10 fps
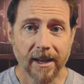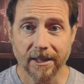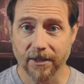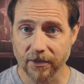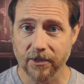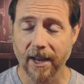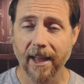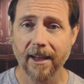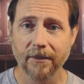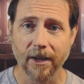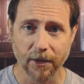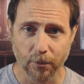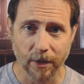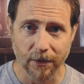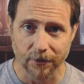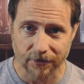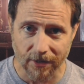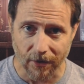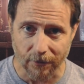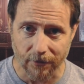It doesn't have a real
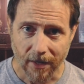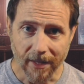self.